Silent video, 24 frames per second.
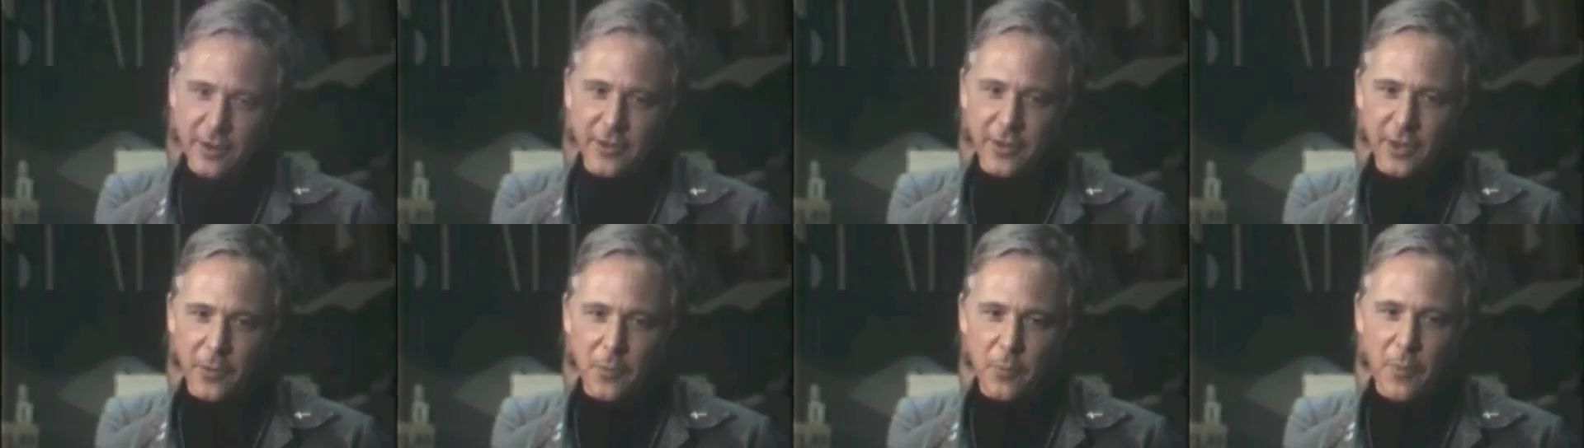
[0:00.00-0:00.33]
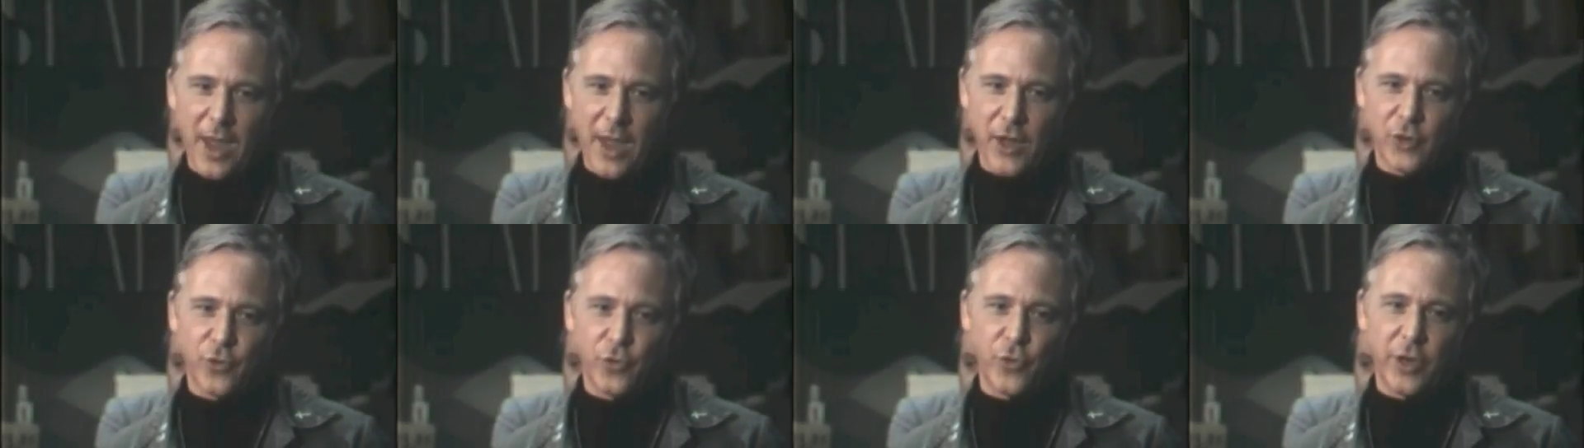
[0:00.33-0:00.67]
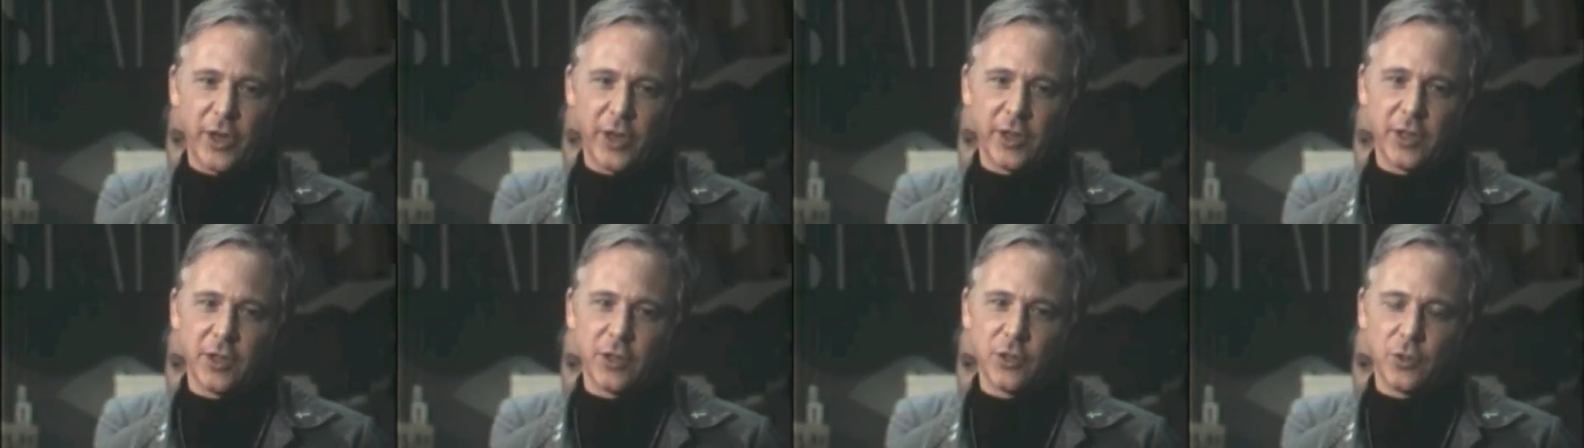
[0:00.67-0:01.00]
that MASH
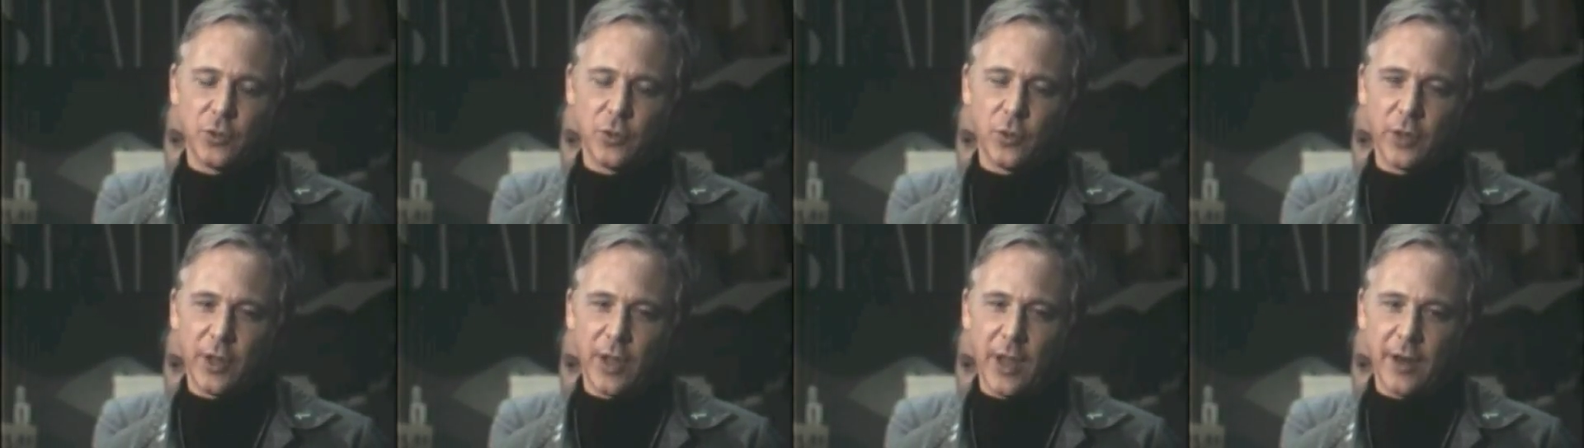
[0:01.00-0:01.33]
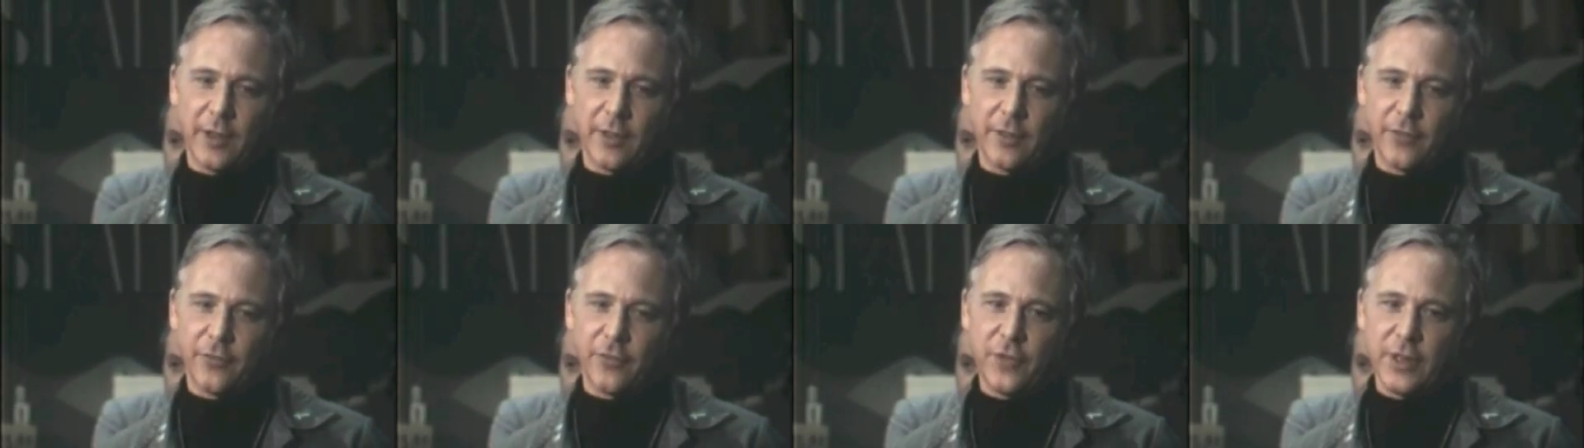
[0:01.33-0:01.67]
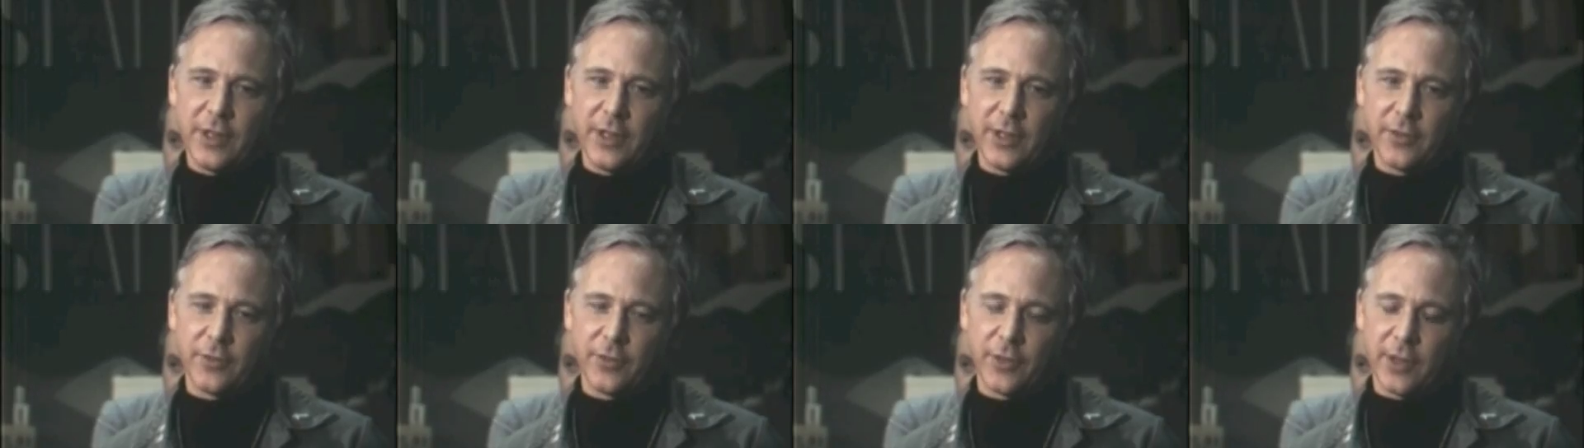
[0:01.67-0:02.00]
fitted into a lot of the
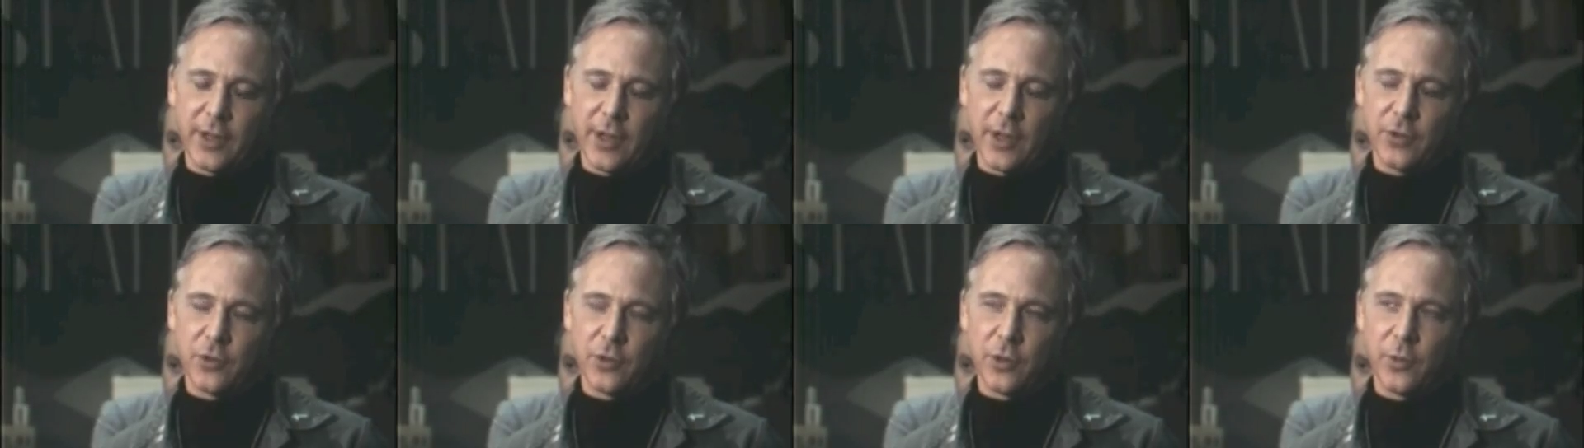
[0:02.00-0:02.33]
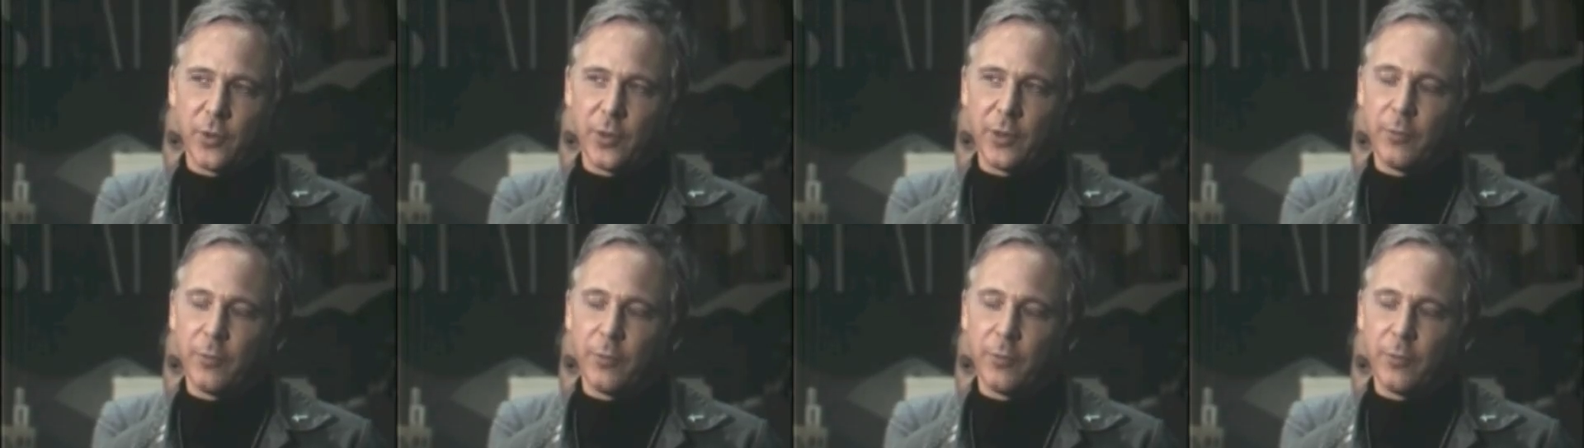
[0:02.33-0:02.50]
feeling of the country